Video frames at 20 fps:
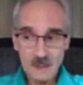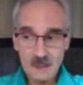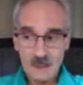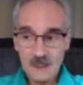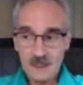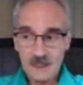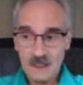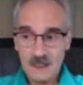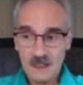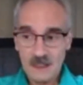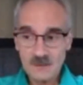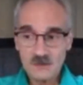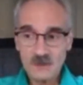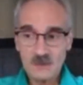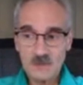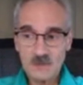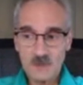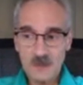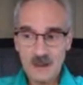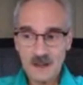Uh, it took him
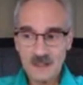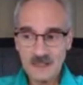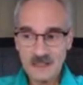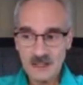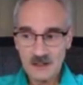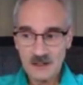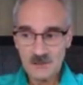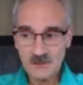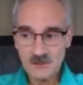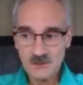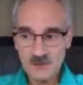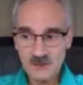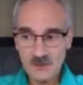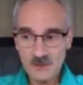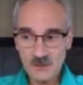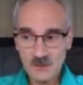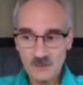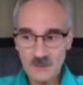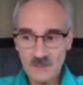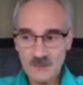about a year to do.
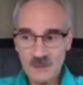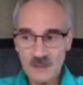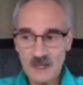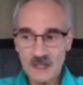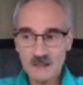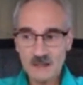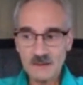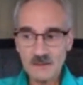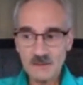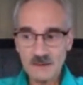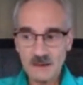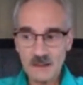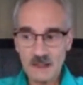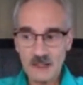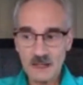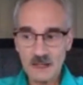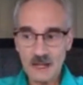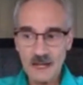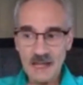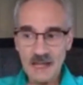And then uh,
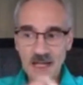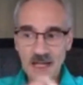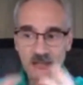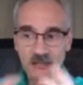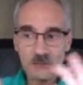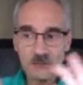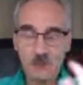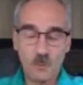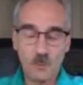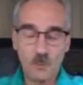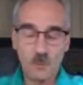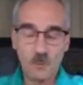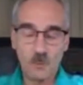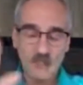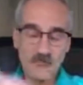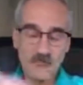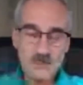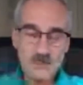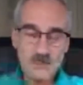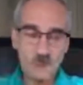I had to organize
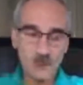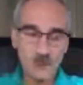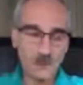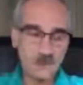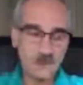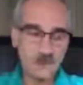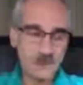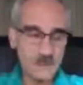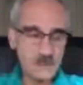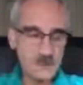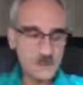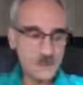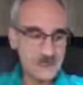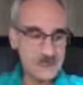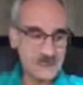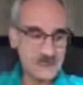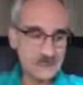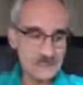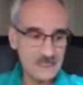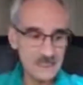all the
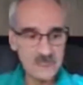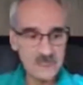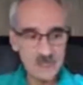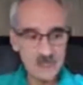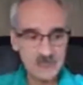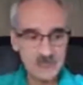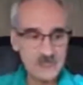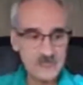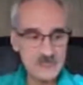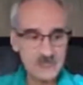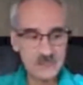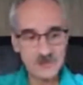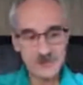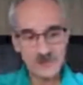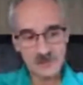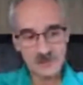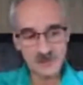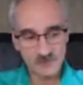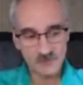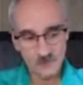translations into the
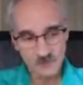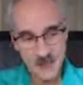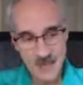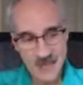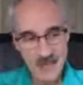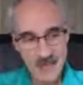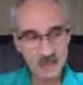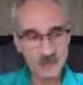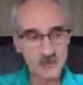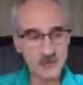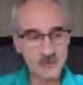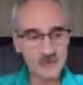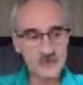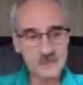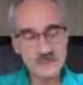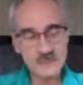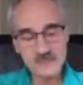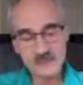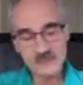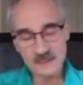different patterns.
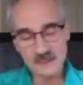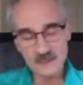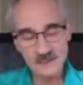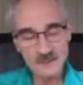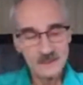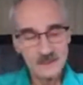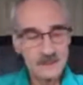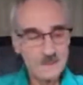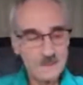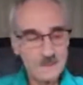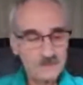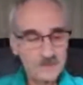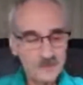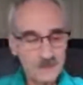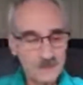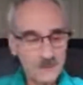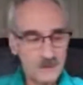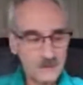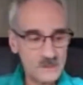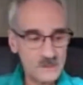And, you
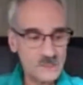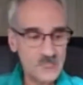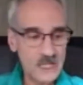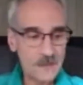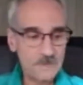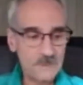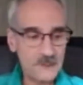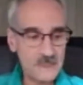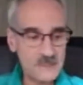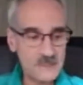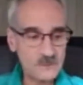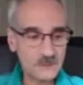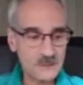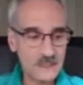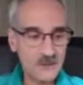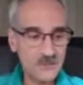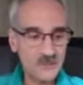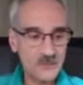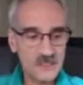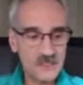know, Japanese do a lot of
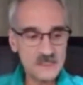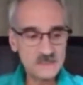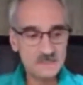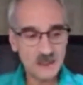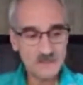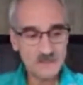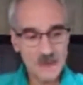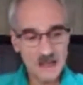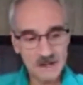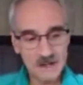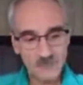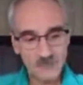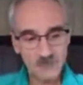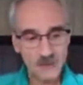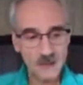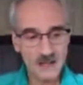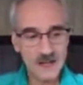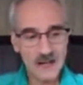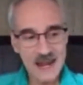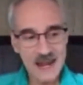things by metaphor and
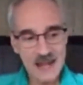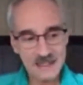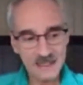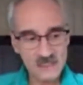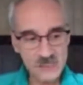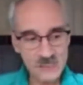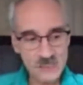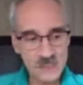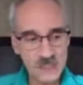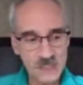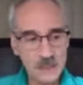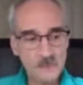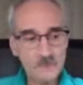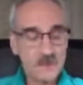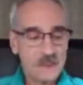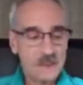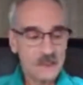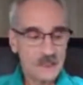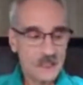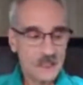analogy.
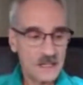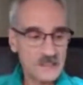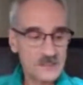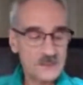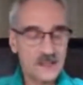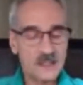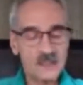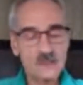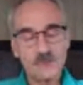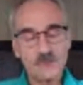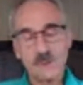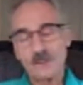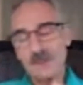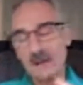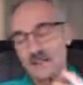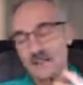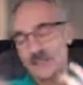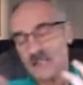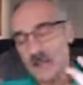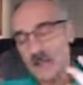Uh, so I had to read
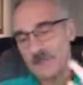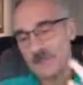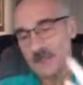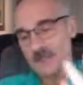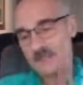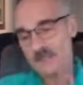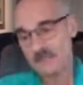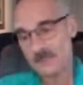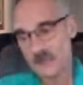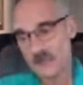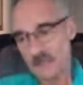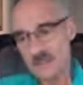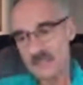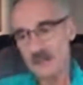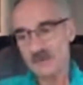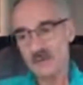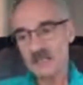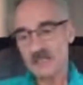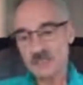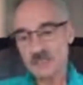about Japanese
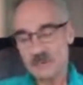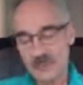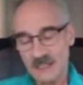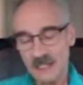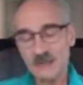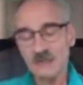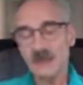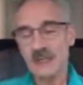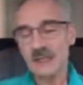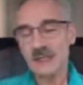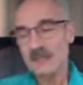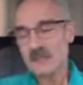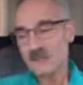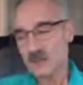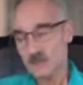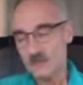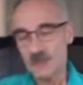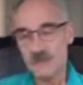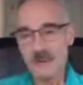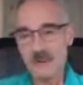military history. Anyway, it
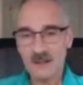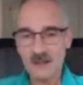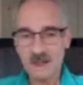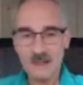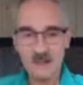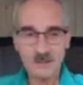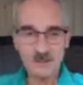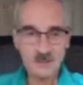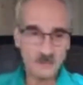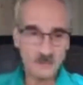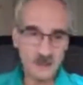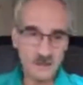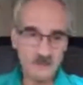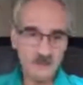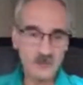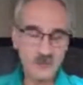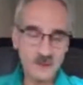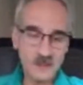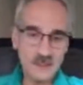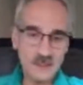took me about a year to put
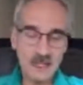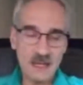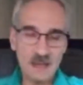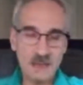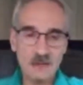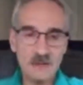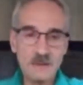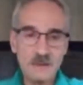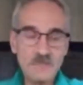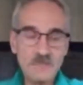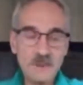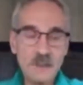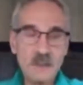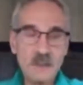everything together.